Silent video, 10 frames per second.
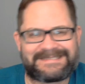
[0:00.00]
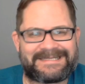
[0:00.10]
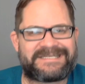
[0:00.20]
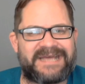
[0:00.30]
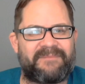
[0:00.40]

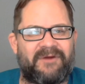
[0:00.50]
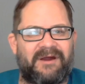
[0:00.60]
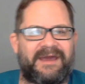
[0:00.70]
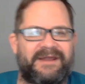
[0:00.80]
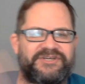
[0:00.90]
the check
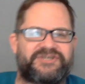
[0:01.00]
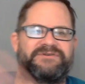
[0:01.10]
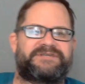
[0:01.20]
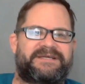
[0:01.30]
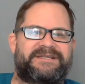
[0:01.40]
mark kind of
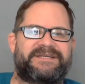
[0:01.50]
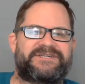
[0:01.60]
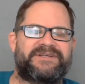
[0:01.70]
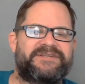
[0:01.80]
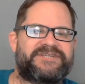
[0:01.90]
shows the
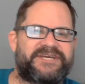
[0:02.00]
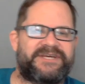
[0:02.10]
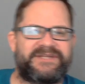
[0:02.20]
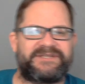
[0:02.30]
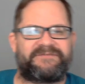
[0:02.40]
condition of the
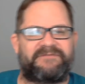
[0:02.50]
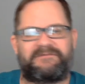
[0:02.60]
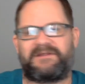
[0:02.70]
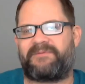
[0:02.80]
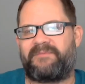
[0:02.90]
jeans if you
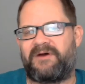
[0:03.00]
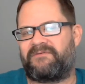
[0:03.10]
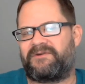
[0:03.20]
flip them over